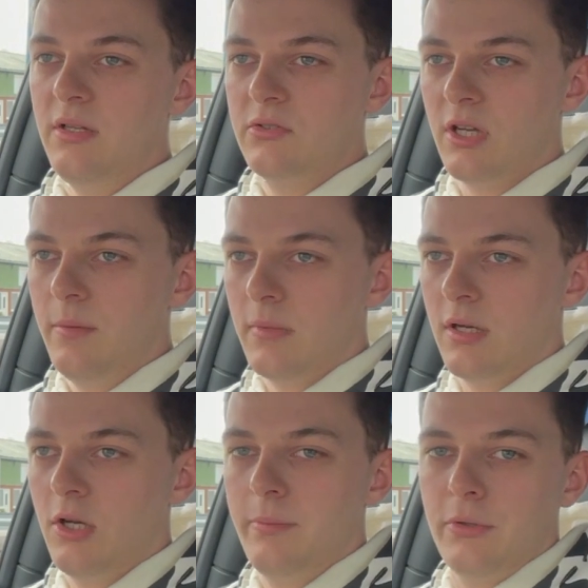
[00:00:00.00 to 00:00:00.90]
time i
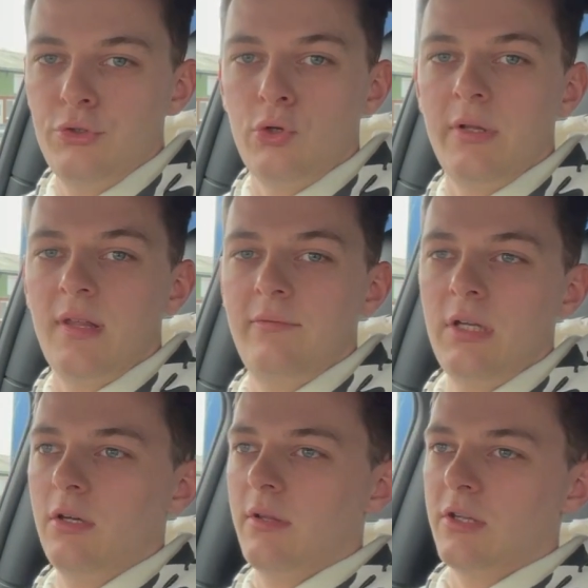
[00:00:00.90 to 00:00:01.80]
hope you enjoyed that
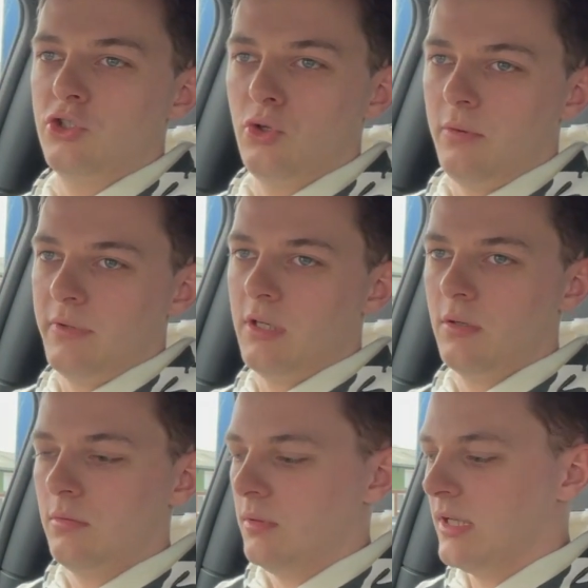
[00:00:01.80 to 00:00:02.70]
video that short video